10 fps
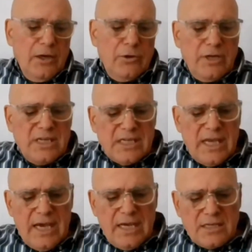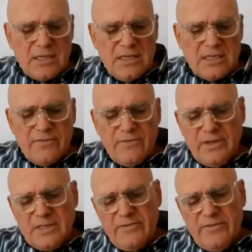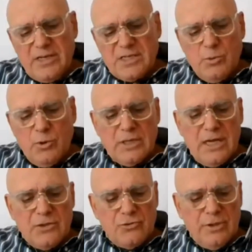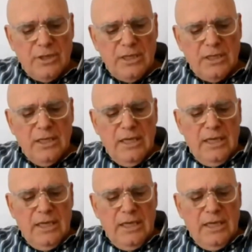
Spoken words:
Greece is a very small country.